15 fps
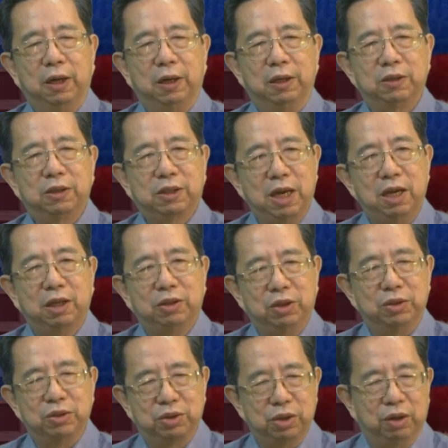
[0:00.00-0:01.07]

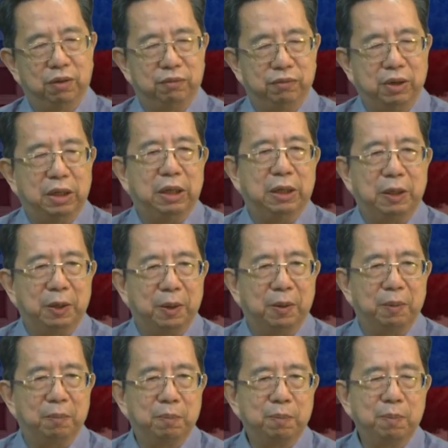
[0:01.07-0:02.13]
skeletons of
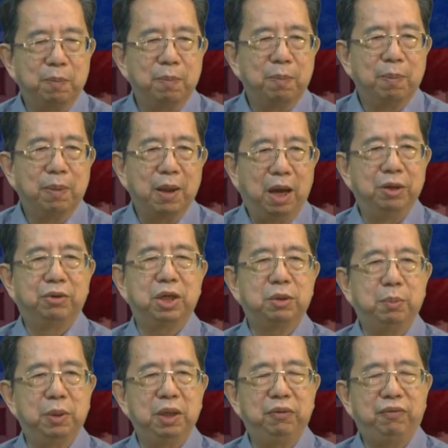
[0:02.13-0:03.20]
Andres
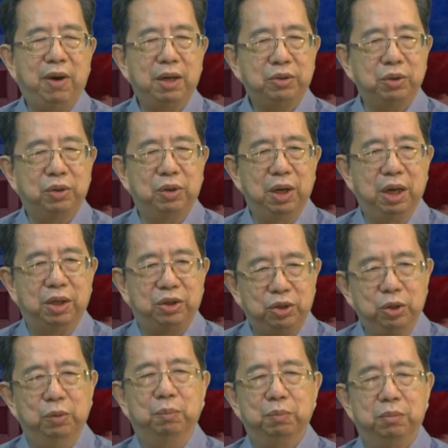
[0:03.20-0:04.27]
Bonifacio
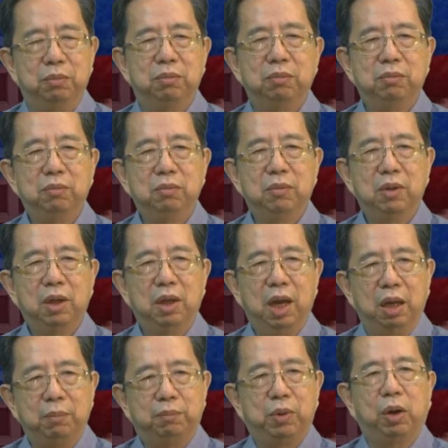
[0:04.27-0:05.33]
exhumed
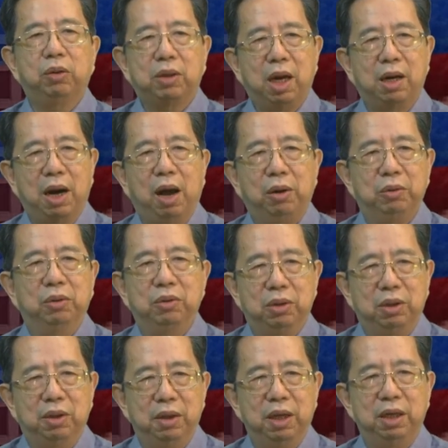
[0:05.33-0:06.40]
and brought
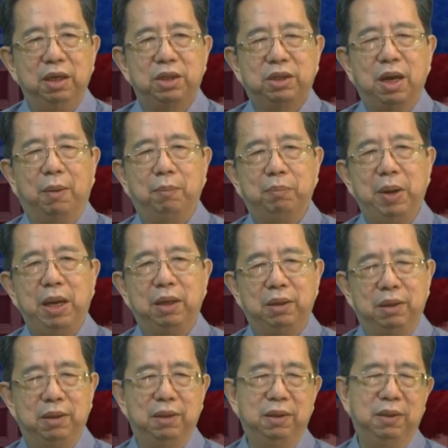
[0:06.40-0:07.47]
around in his campaign